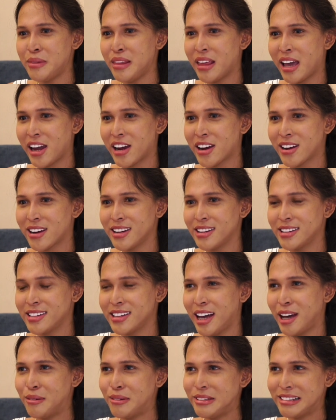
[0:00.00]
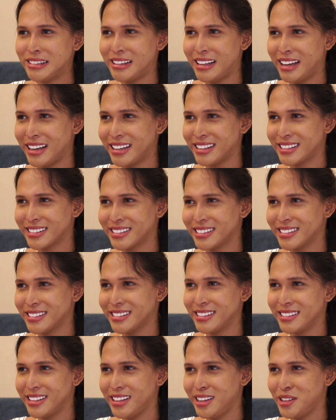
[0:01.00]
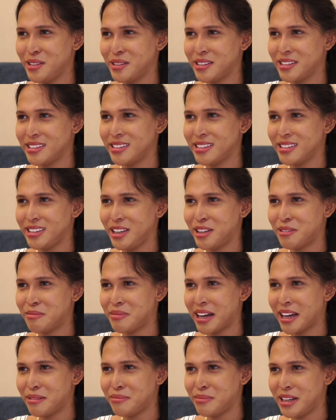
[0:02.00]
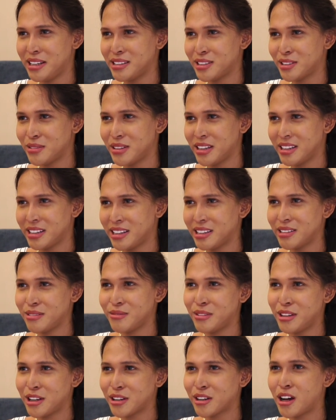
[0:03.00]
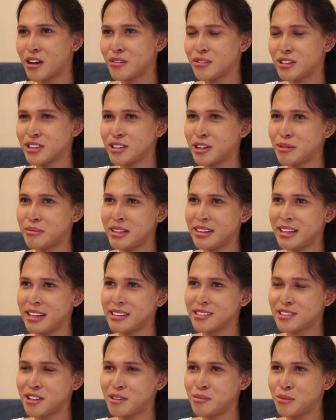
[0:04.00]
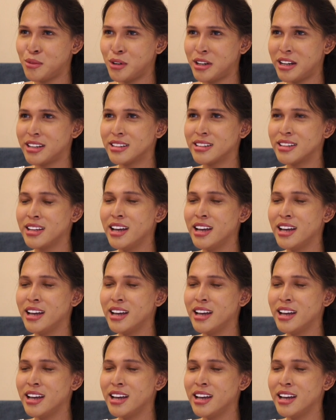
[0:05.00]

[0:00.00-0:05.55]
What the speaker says: there. I was like in a nearby beach like with a coffee shop, and then someone